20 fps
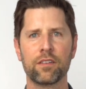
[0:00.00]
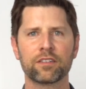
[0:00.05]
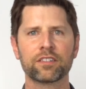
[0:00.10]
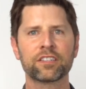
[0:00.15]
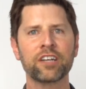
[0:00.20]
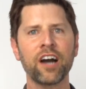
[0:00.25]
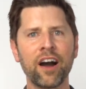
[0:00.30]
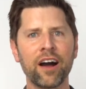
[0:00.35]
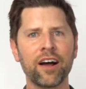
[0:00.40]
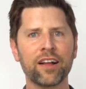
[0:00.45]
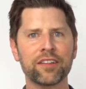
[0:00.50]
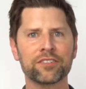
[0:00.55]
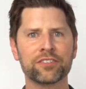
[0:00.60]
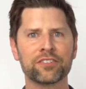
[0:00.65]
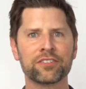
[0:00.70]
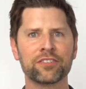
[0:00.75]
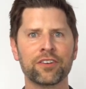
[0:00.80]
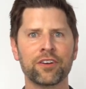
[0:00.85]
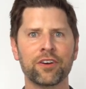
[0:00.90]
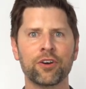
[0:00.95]

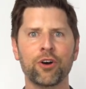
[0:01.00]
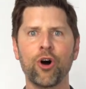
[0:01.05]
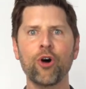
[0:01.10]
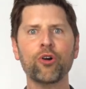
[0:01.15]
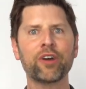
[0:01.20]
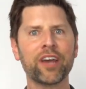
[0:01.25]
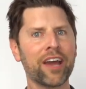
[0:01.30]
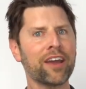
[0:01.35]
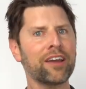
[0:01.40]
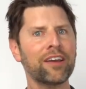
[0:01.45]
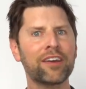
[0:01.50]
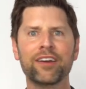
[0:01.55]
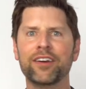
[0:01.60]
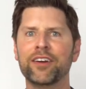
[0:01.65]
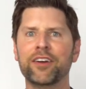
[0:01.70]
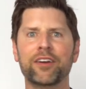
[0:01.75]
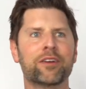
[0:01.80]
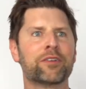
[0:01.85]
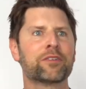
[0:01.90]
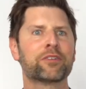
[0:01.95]
Cons, okay,
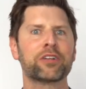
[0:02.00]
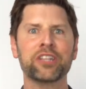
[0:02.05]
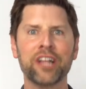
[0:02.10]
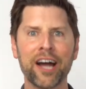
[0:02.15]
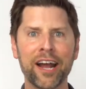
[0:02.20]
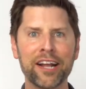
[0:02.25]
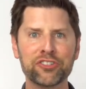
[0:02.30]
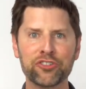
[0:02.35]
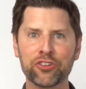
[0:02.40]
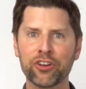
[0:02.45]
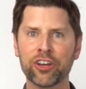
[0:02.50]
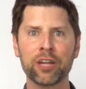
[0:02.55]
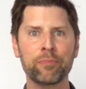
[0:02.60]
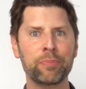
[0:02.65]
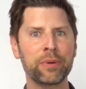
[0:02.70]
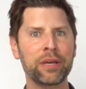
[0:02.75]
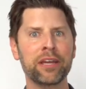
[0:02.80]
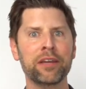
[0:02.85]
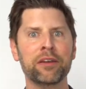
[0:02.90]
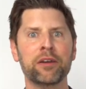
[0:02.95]
clients are gonna
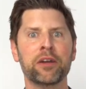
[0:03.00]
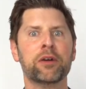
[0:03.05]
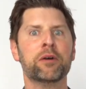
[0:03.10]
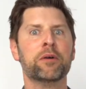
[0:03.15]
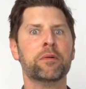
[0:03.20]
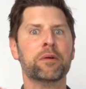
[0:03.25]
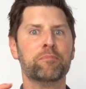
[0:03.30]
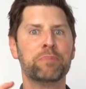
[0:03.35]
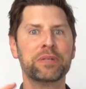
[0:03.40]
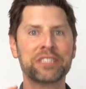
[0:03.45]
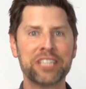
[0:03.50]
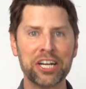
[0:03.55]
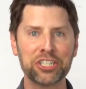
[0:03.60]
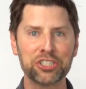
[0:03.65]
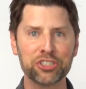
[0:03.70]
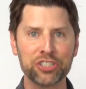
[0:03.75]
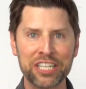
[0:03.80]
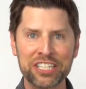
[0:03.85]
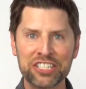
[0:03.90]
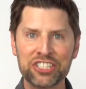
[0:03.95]
be
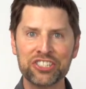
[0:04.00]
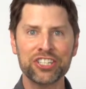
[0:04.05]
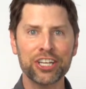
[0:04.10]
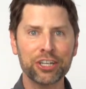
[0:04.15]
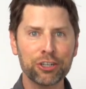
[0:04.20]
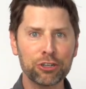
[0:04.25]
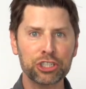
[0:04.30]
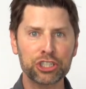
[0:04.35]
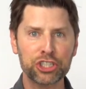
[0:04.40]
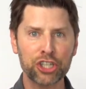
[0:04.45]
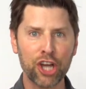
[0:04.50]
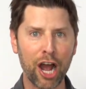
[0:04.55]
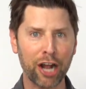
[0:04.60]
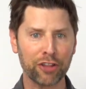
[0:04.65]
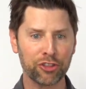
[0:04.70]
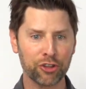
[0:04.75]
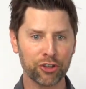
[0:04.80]
potentially in sticker shock.